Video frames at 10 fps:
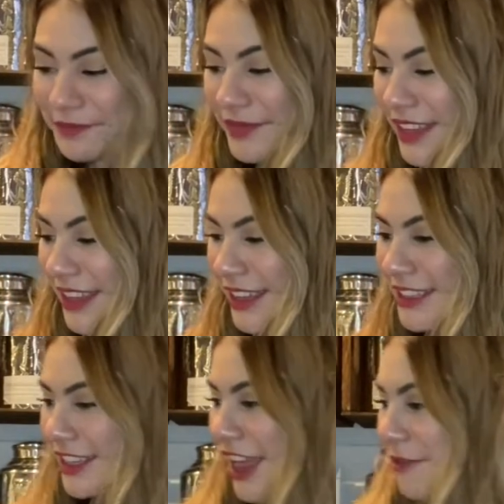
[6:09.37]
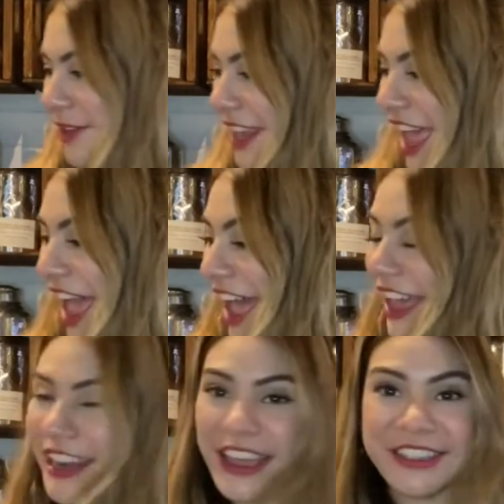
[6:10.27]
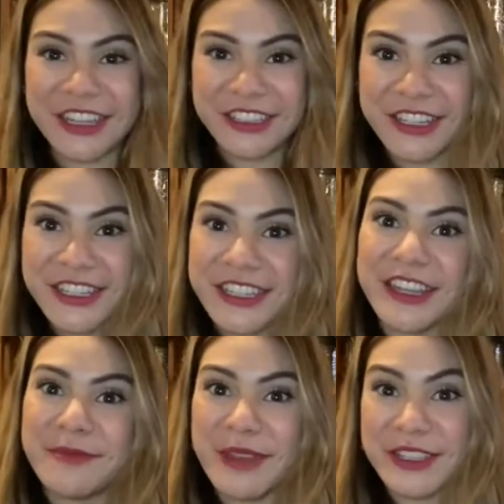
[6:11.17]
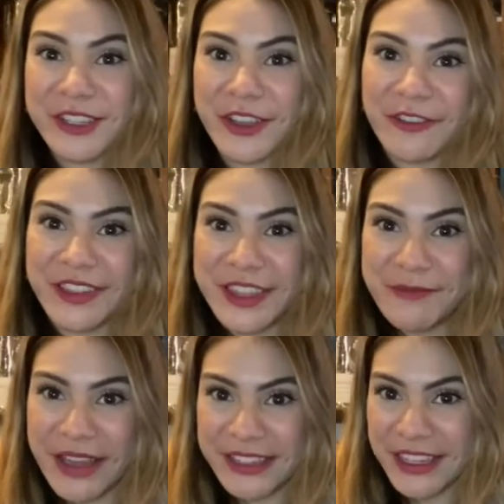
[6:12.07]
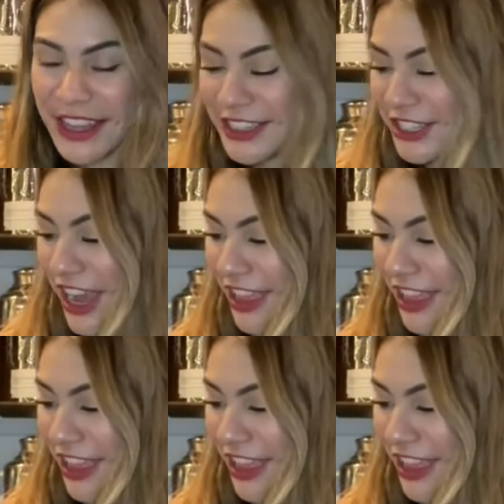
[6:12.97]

So now I'm going to add a touch of cinnamon to go with the masala chai